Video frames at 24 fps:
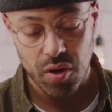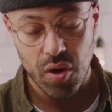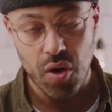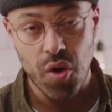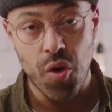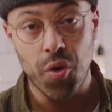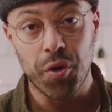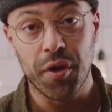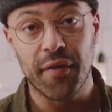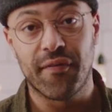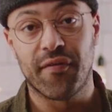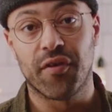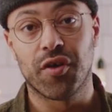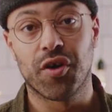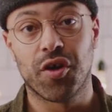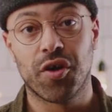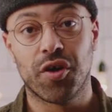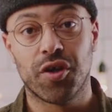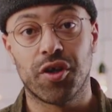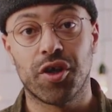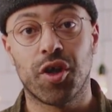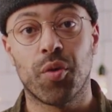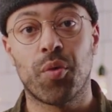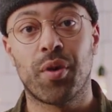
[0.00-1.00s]
only for
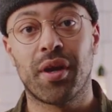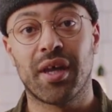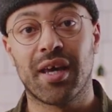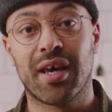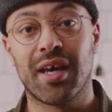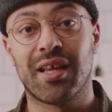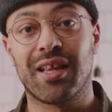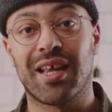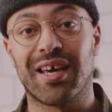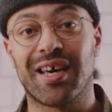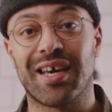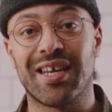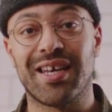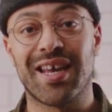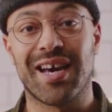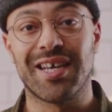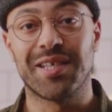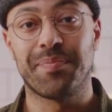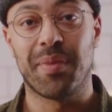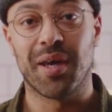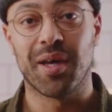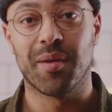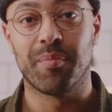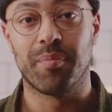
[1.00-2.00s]
color. You want to get like a nice
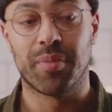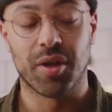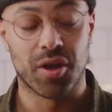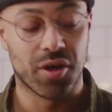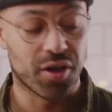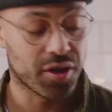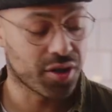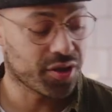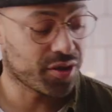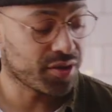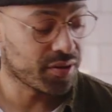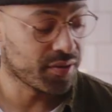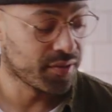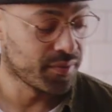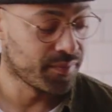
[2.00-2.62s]
pink blush.